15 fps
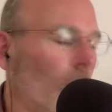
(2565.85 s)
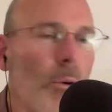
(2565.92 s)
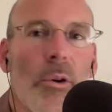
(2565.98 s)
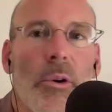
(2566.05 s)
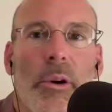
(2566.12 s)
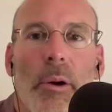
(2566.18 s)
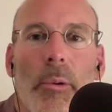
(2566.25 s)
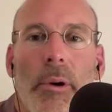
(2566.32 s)

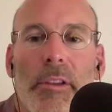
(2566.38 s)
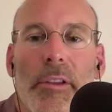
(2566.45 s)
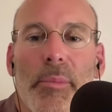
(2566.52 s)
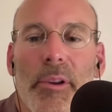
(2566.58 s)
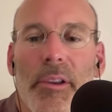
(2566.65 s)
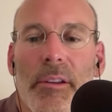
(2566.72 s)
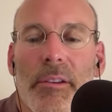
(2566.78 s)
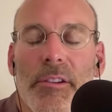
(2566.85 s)
Cornel West
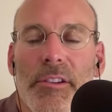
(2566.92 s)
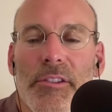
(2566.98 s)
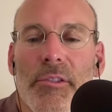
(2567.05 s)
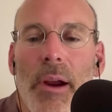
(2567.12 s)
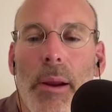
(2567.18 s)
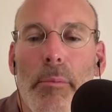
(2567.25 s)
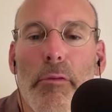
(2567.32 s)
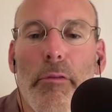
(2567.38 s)
put,
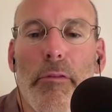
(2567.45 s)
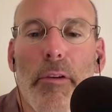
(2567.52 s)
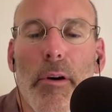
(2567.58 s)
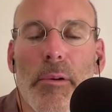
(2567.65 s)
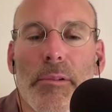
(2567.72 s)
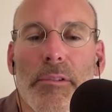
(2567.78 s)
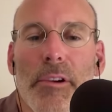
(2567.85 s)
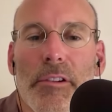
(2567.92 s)
described
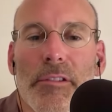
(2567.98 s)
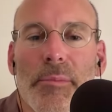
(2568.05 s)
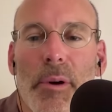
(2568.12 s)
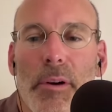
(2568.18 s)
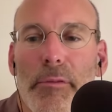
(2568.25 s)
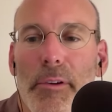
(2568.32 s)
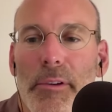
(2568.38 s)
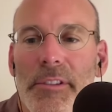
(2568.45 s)
phones, our
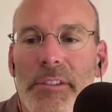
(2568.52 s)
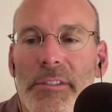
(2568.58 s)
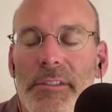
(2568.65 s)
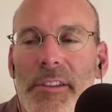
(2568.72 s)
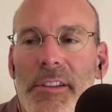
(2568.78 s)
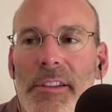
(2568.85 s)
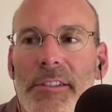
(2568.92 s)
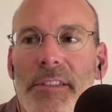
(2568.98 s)
smartphones, as
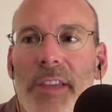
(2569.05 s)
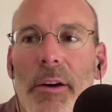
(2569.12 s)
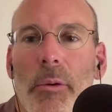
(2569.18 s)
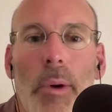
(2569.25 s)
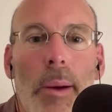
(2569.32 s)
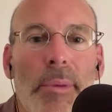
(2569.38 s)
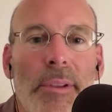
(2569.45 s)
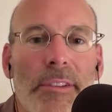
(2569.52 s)
these
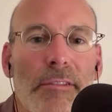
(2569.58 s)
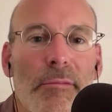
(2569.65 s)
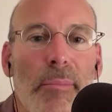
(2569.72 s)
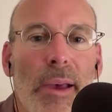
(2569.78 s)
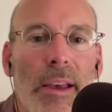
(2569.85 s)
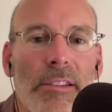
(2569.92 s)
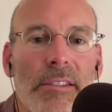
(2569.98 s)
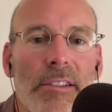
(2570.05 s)
weapons of
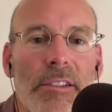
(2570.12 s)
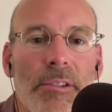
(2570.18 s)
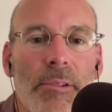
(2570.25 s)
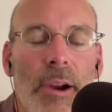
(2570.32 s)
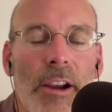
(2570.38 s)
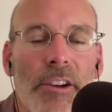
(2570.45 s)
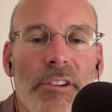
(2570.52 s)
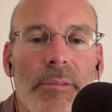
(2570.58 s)
mass
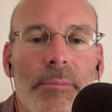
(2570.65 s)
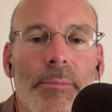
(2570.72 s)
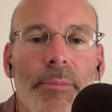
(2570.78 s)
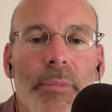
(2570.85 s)
distraction.